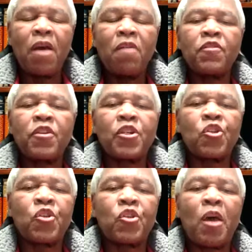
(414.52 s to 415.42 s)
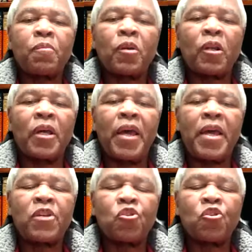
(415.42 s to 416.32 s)
Every disciple
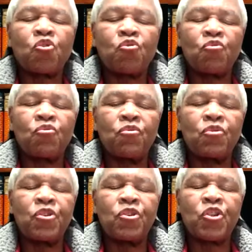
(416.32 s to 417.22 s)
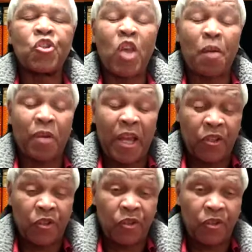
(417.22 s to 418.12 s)
has two
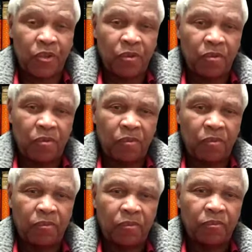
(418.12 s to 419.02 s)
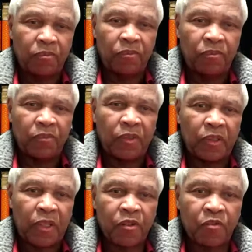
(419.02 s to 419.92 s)
disciplers.
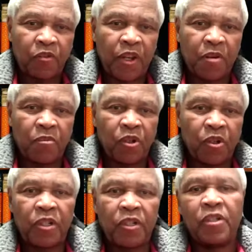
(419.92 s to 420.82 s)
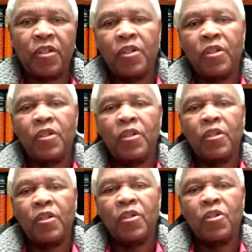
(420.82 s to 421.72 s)
That's very important
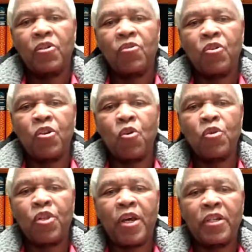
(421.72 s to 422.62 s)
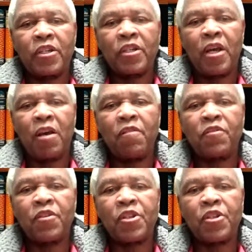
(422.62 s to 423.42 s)
to note that every